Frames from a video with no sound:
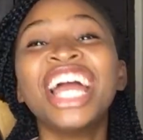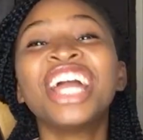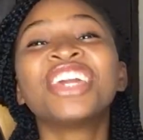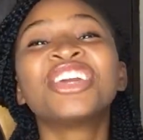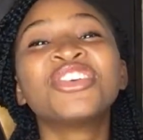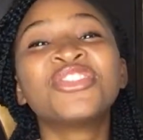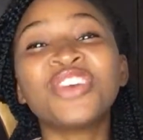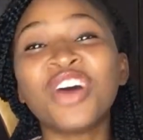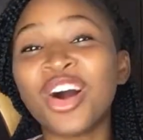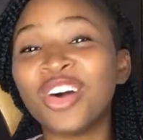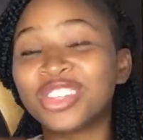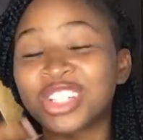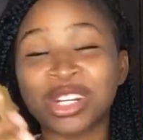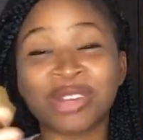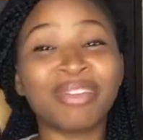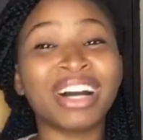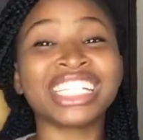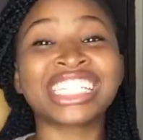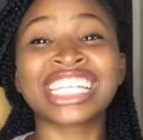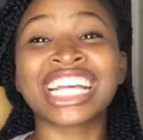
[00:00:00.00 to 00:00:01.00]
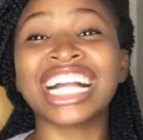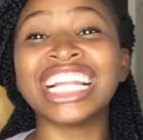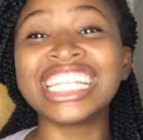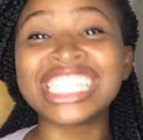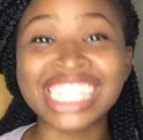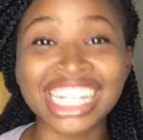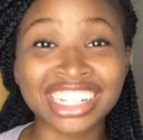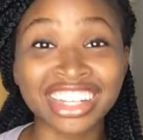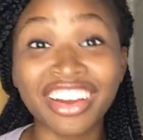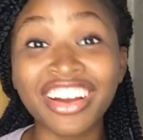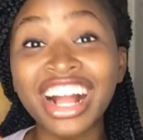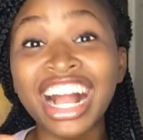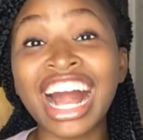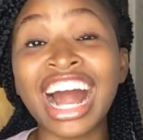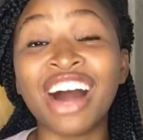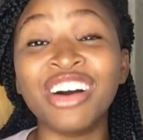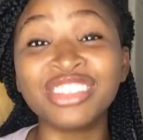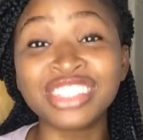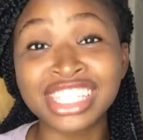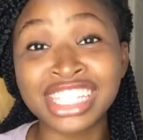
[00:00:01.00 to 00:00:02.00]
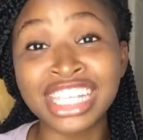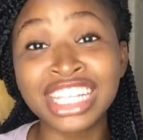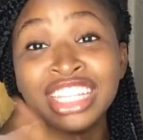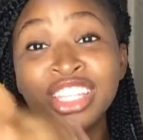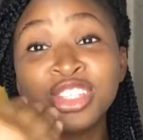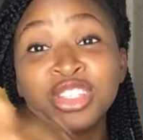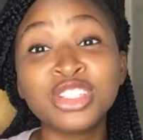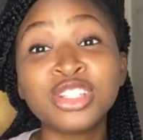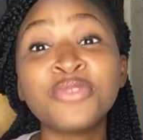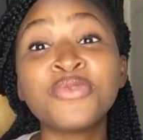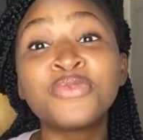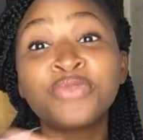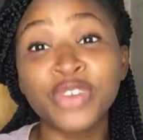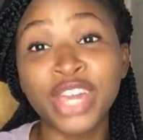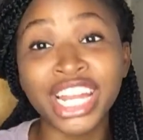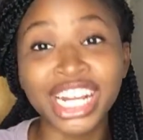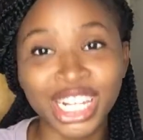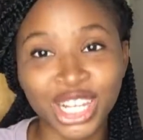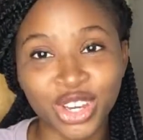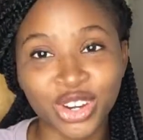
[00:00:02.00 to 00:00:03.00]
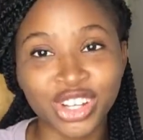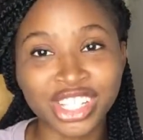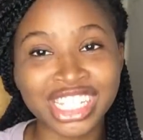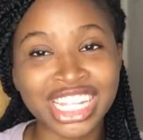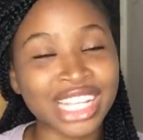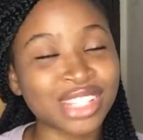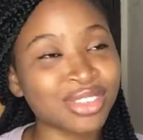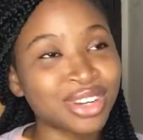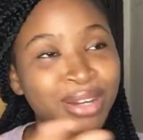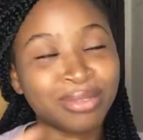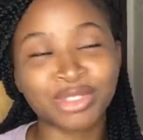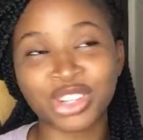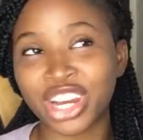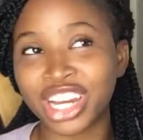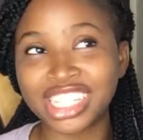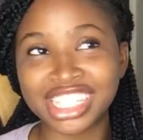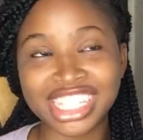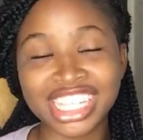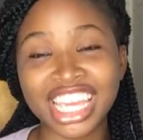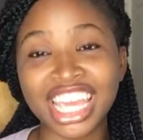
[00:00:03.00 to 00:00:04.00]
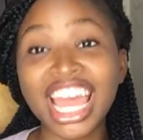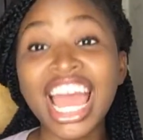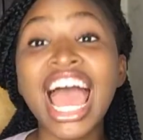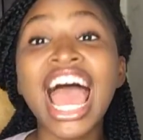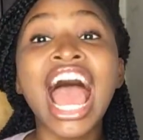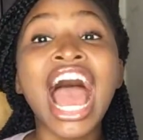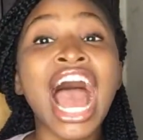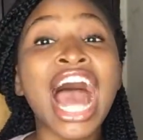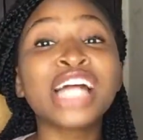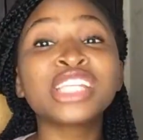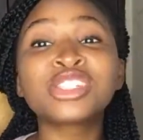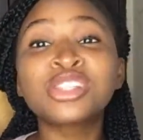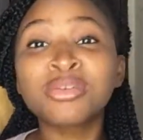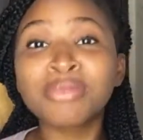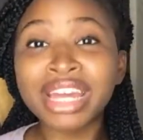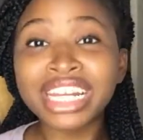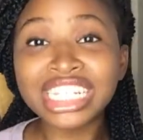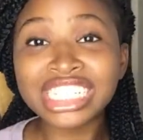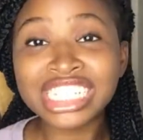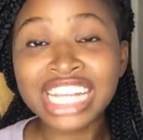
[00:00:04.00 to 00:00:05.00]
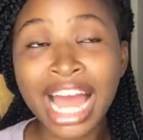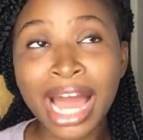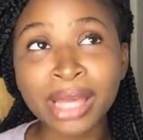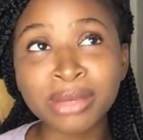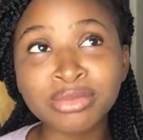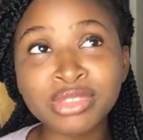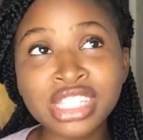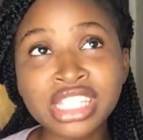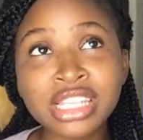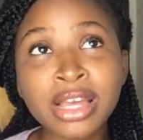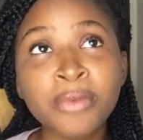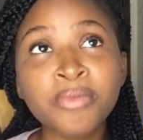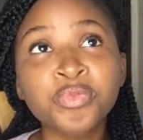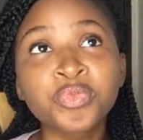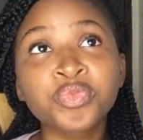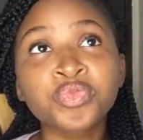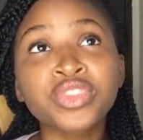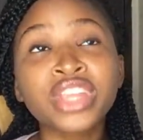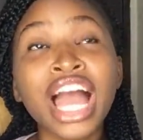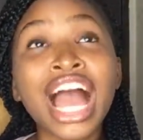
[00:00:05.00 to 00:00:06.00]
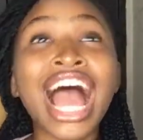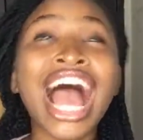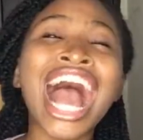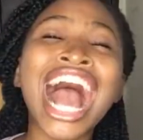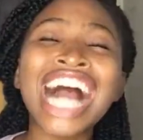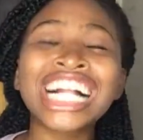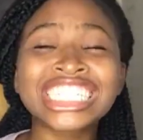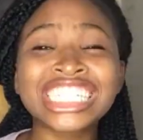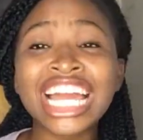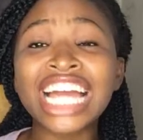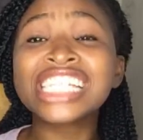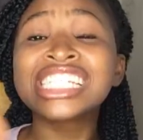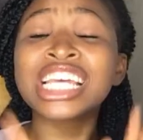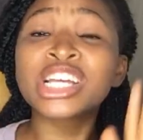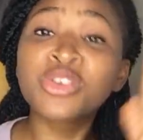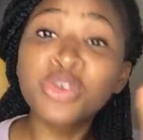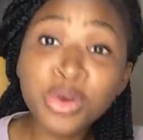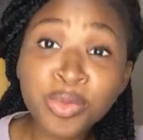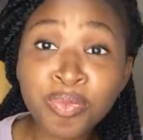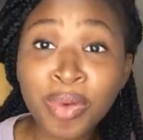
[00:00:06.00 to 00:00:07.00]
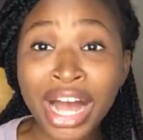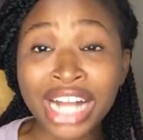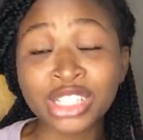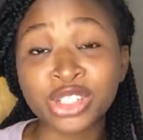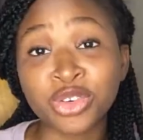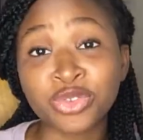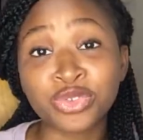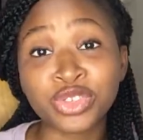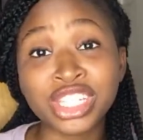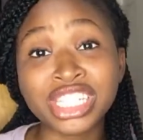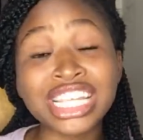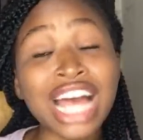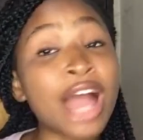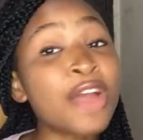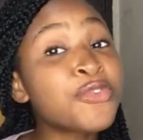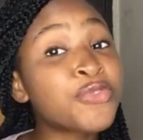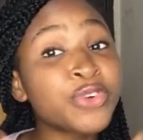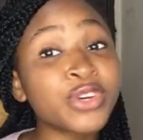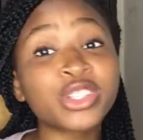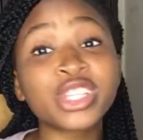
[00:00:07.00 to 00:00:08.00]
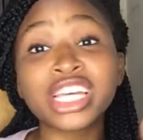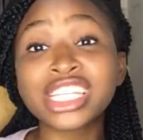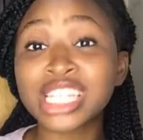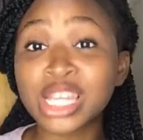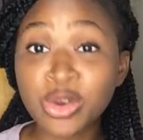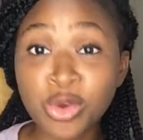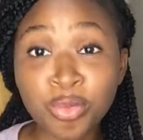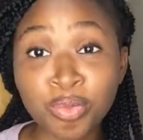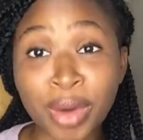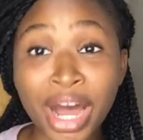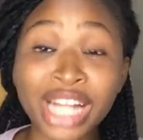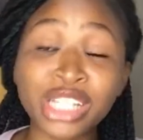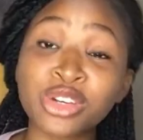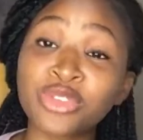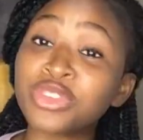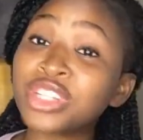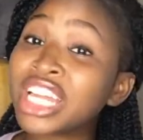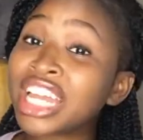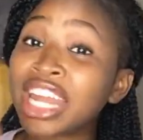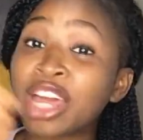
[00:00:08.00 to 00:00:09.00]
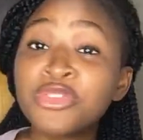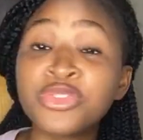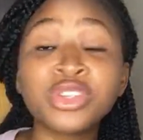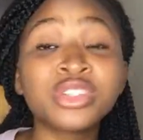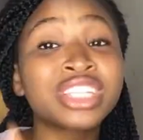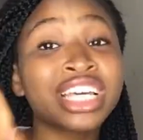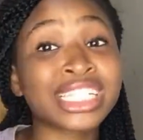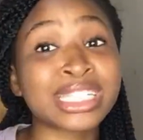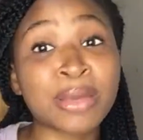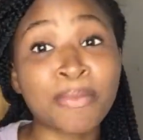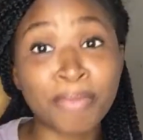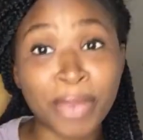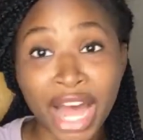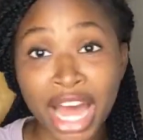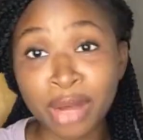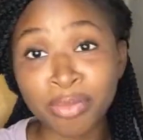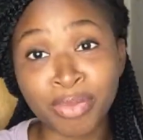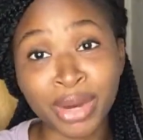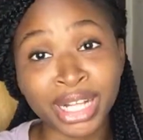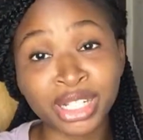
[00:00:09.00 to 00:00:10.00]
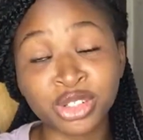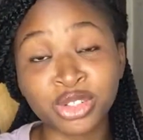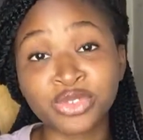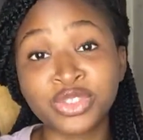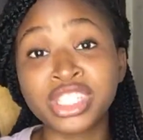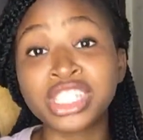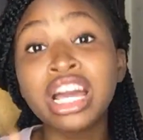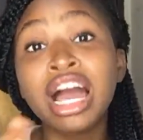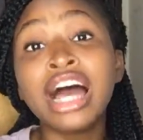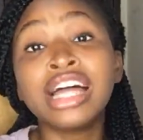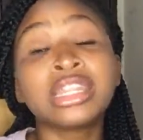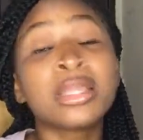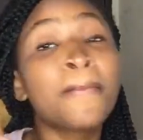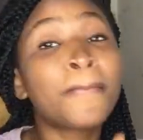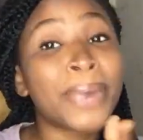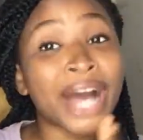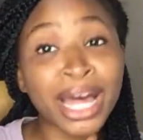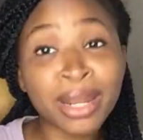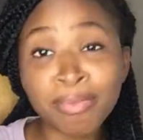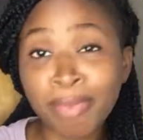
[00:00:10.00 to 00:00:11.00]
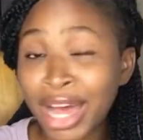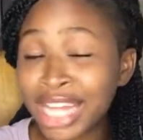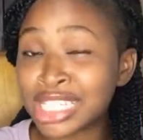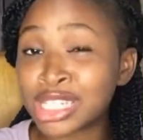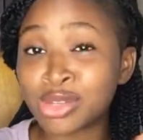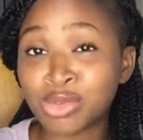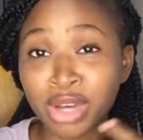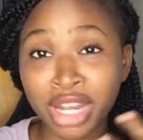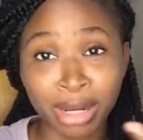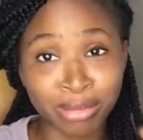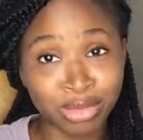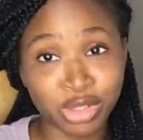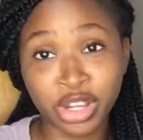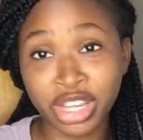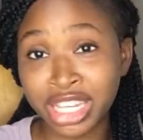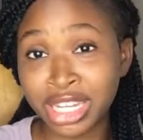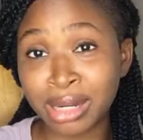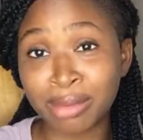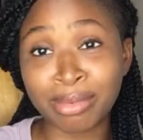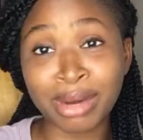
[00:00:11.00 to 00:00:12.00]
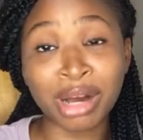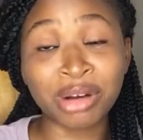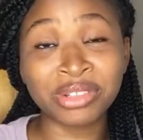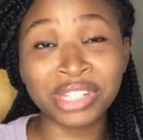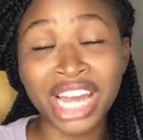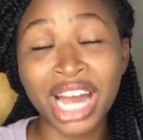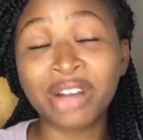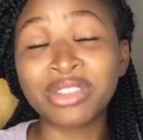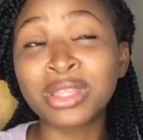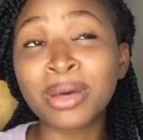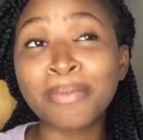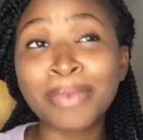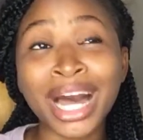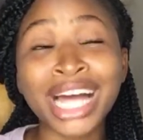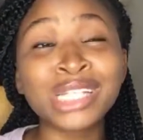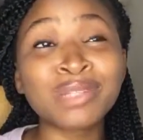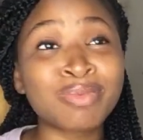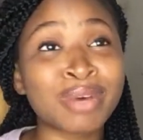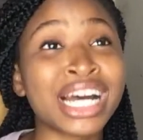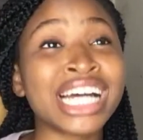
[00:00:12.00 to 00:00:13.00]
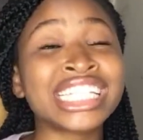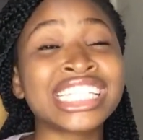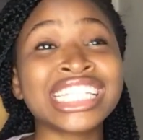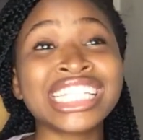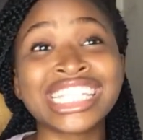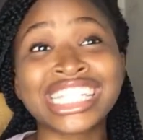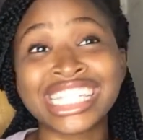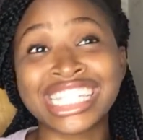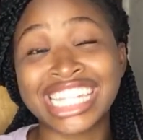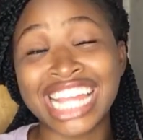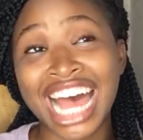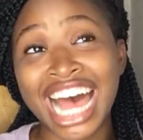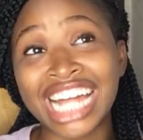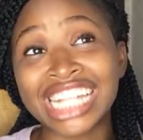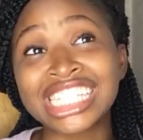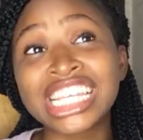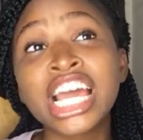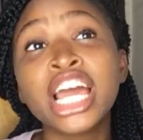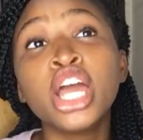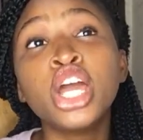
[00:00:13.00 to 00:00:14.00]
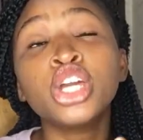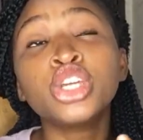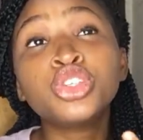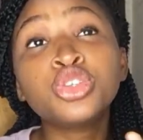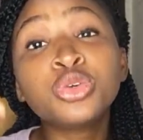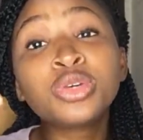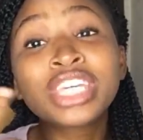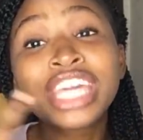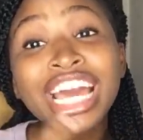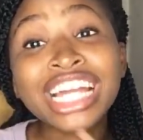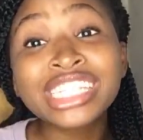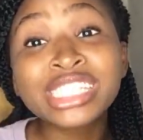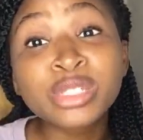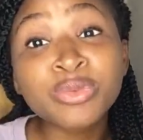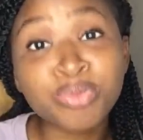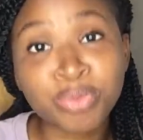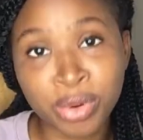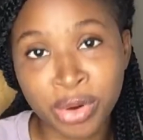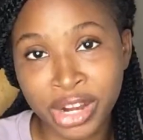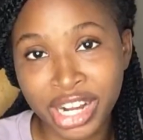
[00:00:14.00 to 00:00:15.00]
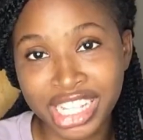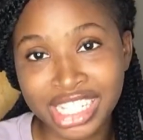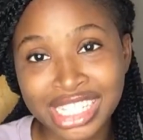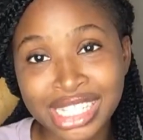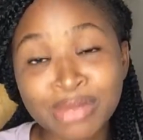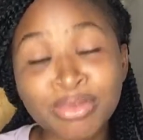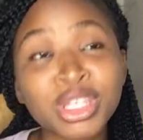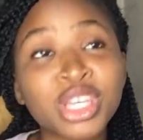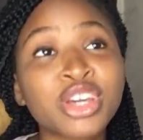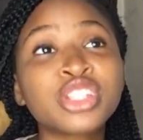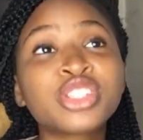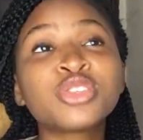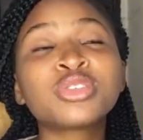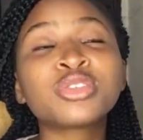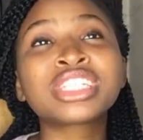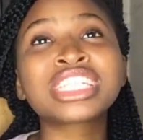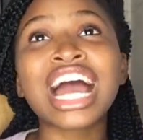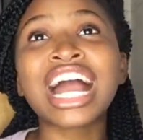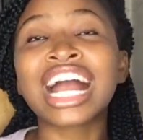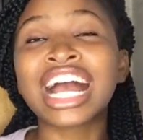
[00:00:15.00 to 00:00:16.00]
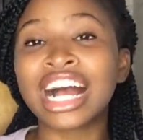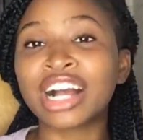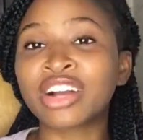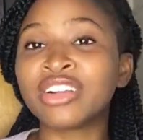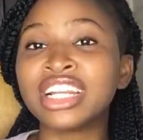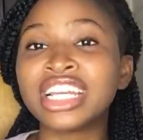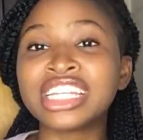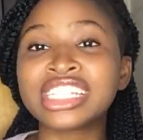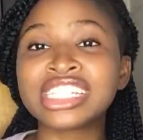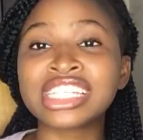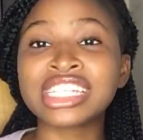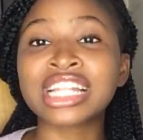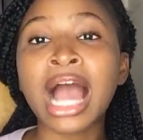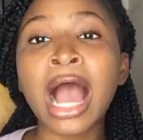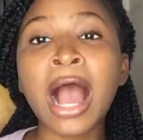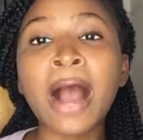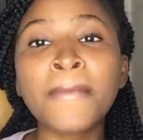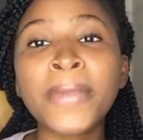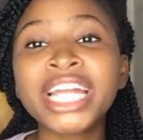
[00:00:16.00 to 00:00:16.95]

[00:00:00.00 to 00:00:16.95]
you automatically started counting the failures. That's what I'm trying to say. And so many times there's a good part of it. I feel there's a good part of it, and I feel there's a bad part of it. The bad part is what I'm talking about now. The bad part is that you get depressed because you start calculating how